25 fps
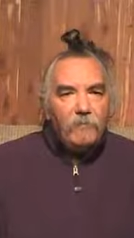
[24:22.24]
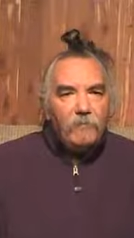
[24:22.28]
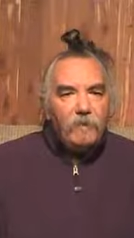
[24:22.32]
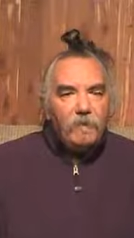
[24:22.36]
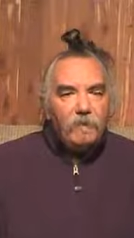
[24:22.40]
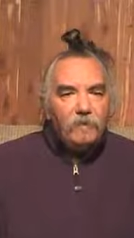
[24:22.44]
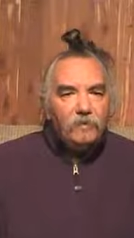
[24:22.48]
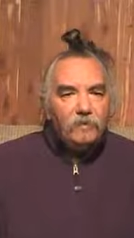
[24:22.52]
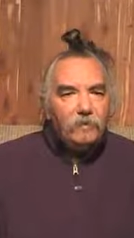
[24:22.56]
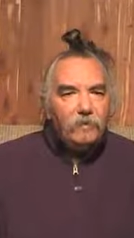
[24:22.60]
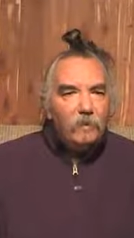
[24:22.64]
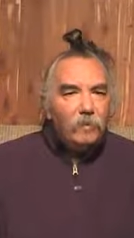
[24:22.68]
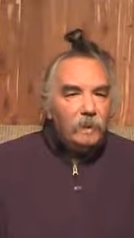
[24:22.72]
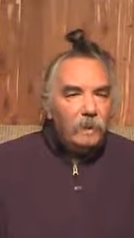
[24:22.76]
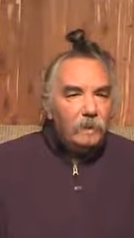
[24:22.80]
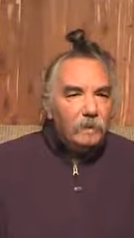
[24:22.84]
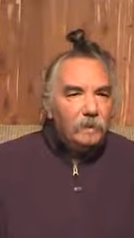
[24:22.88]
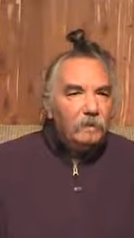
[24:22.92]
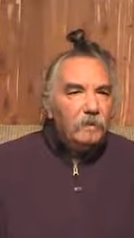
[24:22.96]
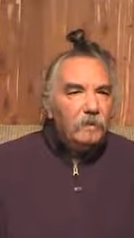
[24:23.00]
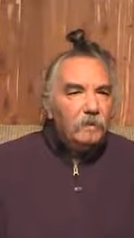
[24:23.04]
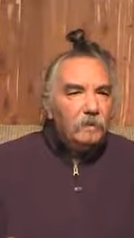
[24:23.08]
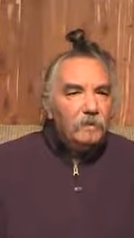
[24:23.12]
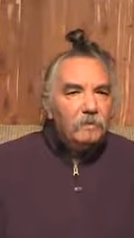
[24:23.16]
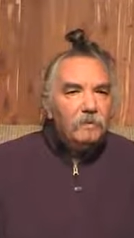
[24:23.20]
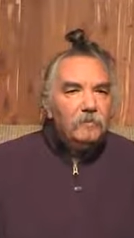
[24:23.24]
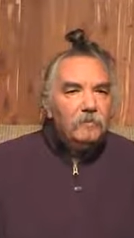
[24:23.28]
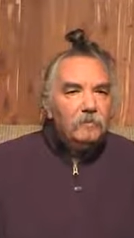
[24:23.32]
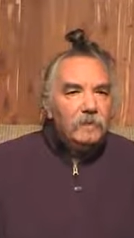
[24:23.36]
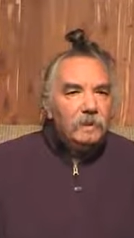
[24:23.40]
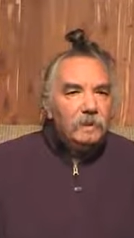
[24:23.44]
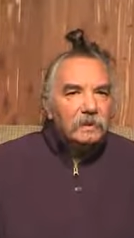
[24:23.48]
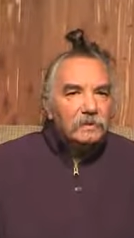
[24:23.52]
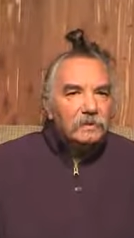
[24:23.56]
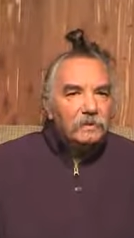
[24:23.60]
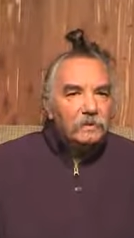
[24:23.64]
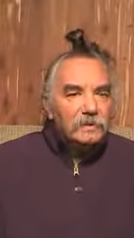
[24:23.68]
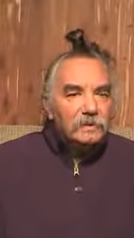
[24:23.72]
into what? The
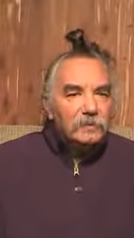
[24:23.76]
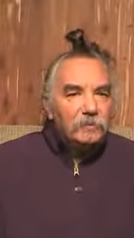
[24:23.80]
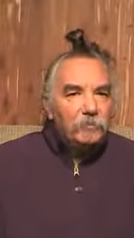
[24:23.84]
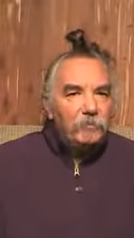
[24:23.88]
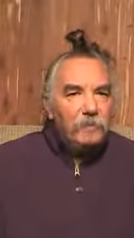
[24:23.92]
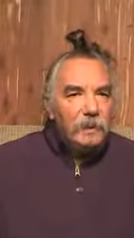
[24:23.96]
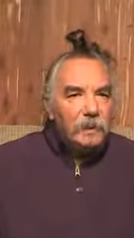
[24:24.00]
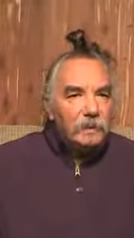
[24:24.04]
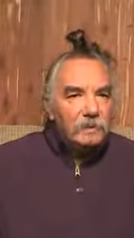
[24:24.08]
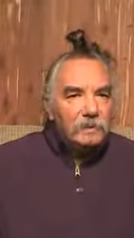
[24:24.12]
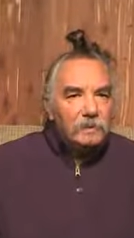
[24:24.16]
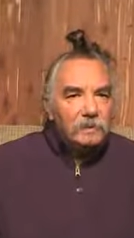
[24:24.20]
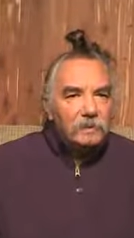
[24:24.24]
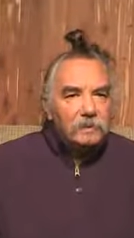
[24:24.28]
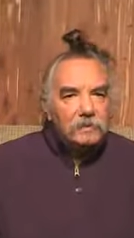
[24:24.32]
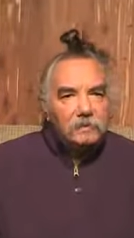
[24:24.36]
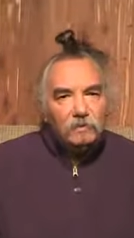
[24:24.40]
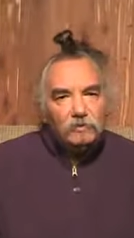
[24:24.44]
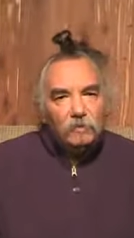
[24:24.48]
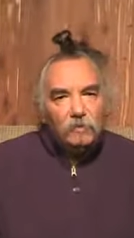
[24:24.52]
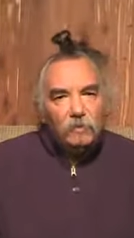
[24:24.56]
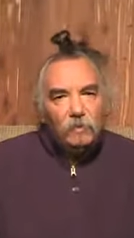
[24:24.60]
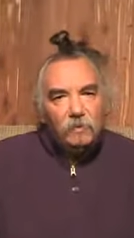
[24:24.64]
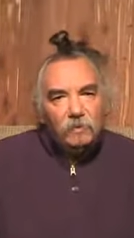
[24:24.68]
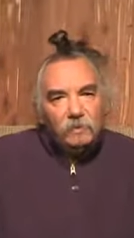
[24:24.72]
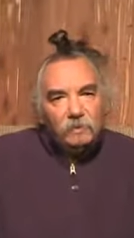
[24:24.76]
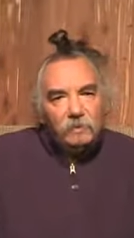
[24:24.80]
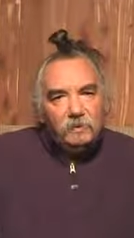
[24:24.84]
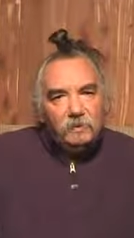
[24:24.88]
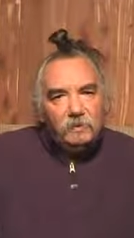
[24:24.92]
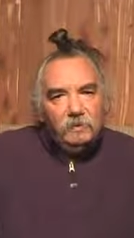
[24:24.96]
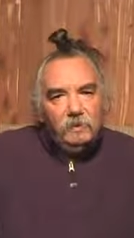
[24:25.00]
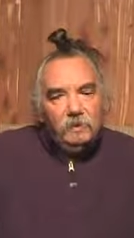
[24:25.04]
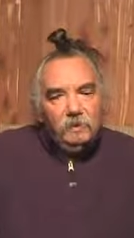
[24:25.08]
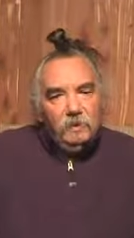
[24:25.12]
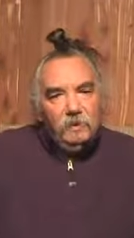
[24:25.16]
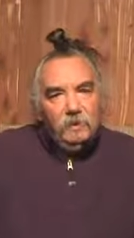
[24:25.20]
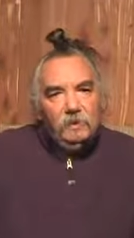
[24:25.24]
vast expanse, as it's called
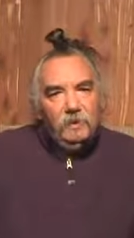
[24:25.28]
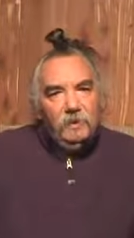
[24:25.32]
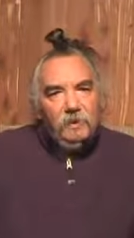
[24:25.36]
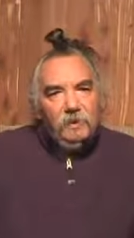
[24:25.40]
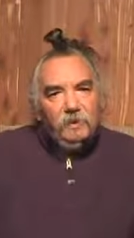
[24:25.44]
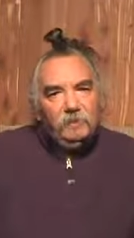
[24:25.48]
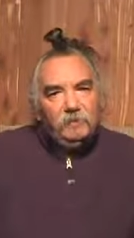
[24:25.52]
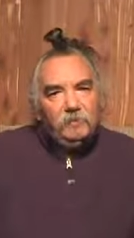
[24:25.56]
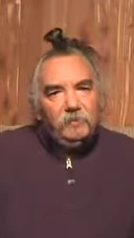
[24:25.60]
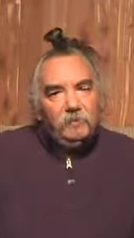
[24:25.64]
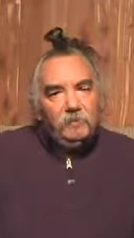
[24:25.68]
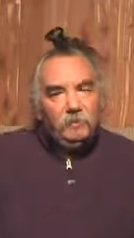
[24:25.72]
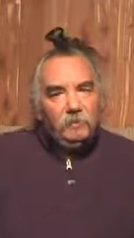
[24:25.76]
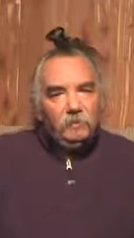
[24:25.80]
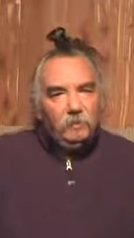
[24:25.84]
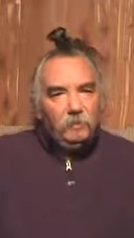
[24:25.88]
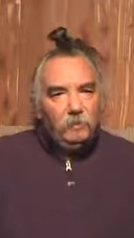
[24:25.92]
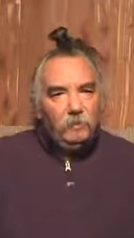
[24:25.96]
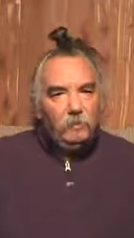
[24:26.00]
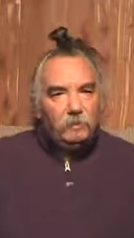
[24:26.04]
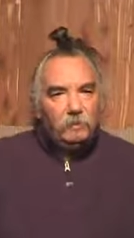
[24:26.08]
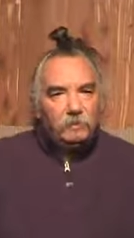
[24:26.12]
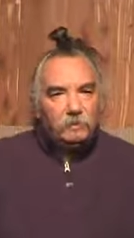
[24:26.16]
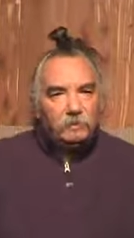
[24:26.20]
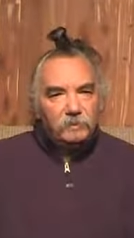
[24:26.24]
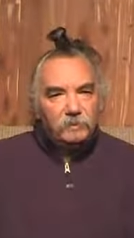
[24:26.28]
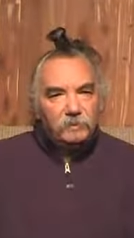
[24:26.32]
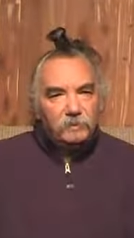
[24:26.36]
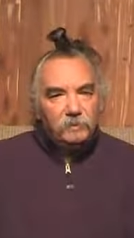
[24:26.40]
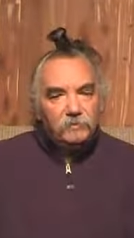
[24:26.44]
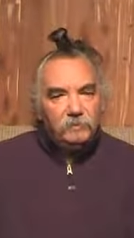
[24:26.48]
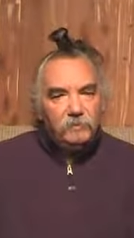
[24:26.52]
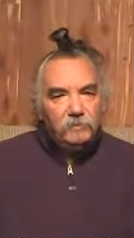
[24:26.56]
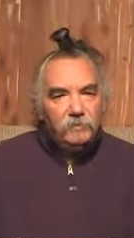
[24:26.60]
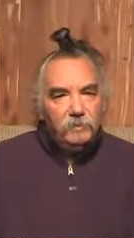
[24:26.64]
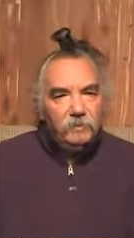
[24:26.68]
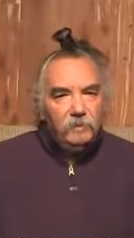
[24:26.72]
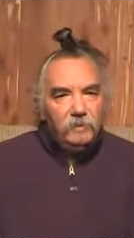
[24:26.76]
in, in spiritual works,
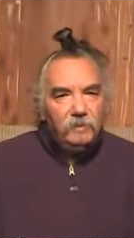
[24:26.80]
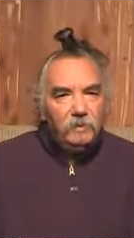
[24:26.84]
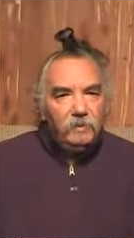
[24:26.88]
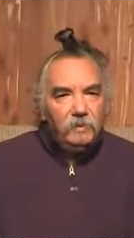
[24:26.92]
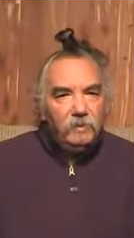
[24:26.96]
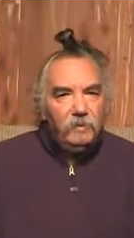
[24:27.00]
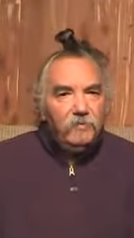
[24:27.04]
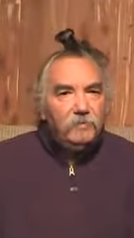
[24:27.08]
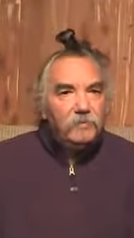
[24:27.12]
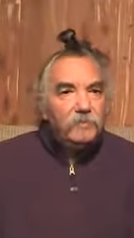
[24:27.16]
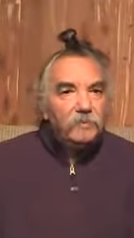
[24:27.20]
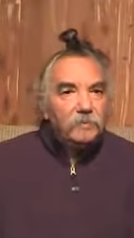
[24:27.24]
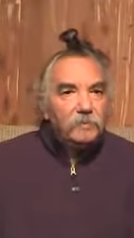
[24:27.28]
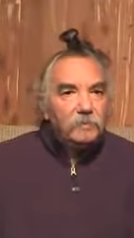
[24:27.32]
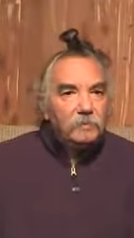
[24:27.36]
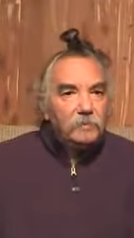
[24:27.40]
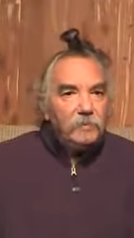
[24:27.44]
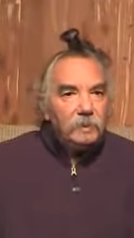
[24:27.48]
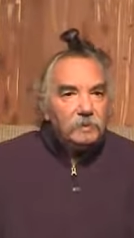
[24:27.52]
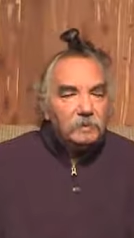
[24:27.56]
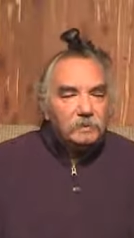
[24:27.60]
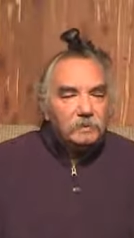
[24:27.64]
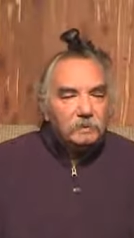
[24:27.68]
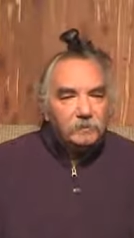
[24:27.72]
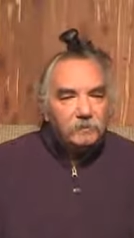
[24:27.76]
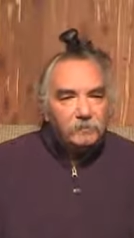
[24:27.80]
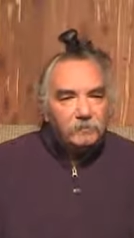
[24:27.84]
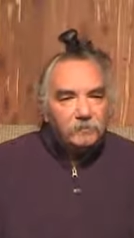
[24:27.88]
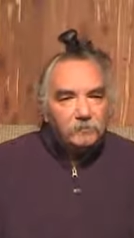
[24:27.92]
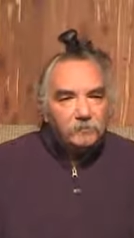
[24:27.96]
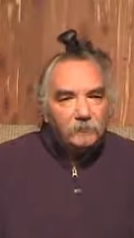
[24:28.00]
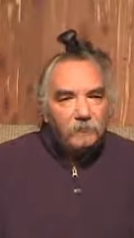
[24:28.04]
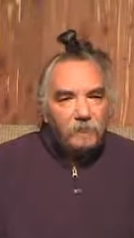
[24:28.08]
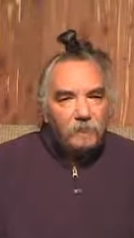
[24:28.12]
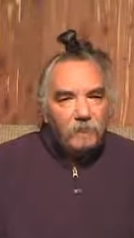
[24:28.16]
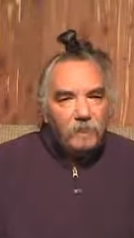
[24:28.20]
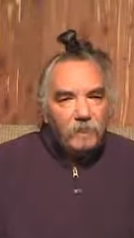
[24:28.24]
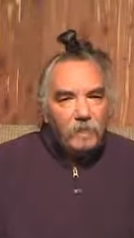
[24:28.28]
right? Infinite space,
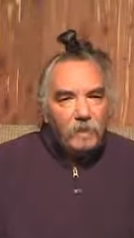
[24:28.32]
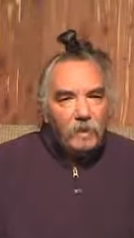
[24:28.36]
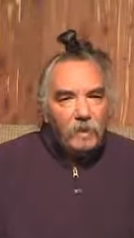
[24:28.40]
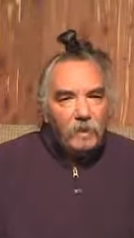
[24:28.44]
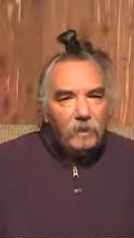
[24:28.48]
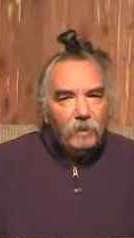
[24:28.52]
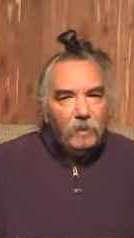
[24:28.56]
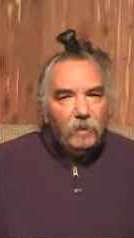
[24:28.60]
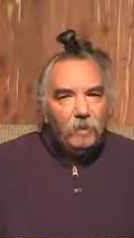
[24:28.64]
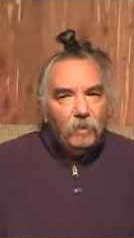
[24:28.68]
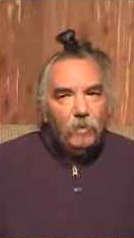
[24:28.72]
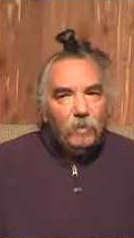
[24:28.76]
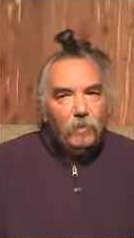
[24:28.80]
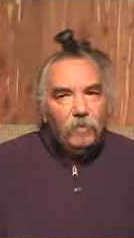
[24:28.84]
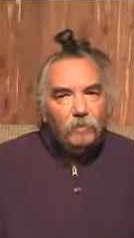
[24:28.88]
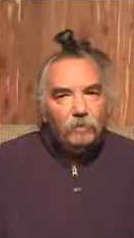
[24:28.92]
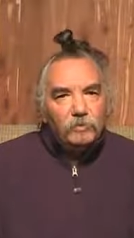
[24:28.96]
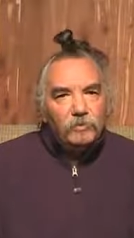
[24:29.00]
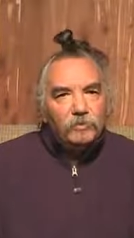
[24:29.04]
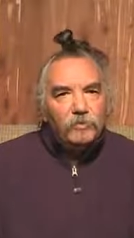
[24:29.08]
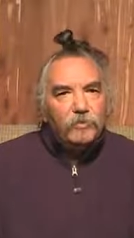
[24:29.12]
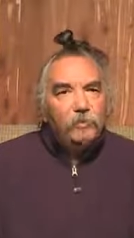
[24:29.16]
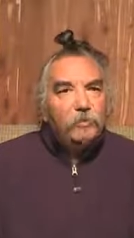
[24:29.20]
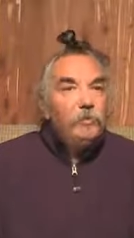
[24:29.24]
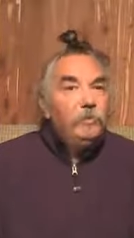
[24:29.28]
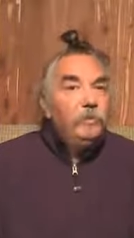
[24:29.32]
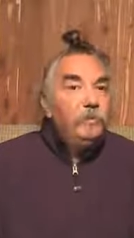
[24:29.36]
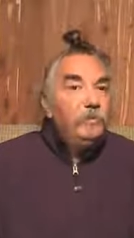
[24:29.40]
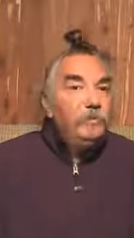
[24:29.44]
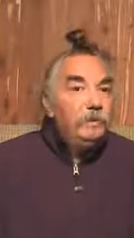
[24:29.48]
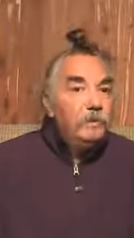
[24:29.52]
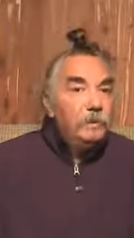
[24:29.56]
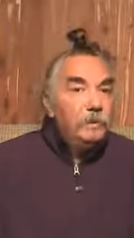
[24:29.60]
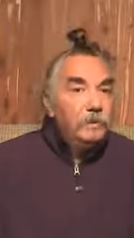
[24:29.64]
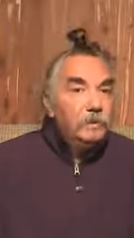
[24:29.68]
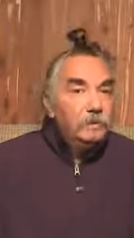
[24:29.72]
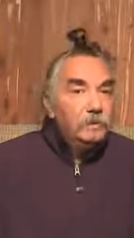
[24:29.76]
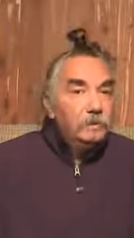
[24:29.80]
or supreme
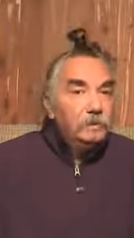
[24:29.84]
being.